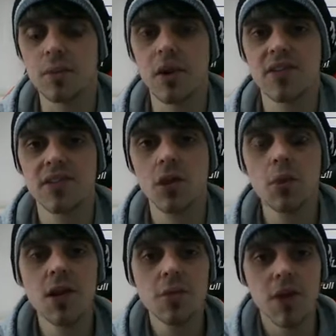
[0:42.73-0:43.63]
But so
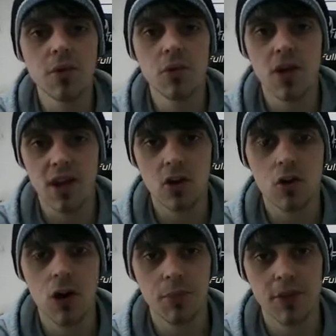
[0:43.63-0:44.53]
many people get
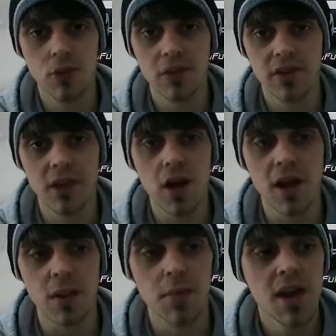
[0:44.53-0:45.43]
caught up in all this
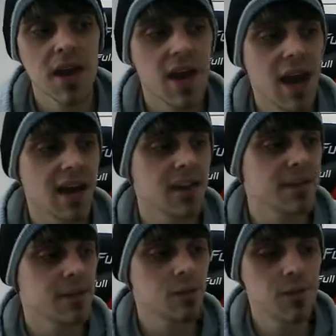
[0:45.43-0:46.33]
hype, and
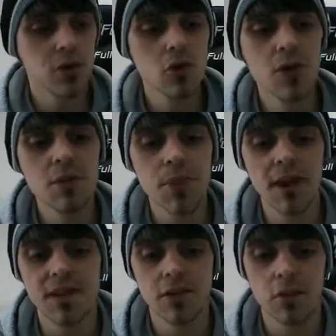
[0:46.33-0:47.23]
it's purely
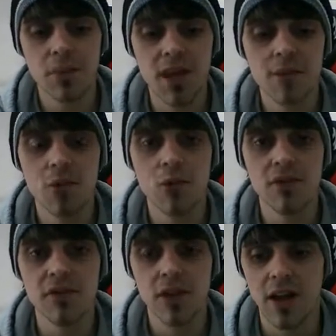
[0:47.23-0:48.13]
based on people
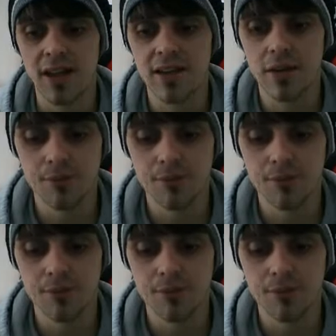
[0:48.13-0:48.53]
with like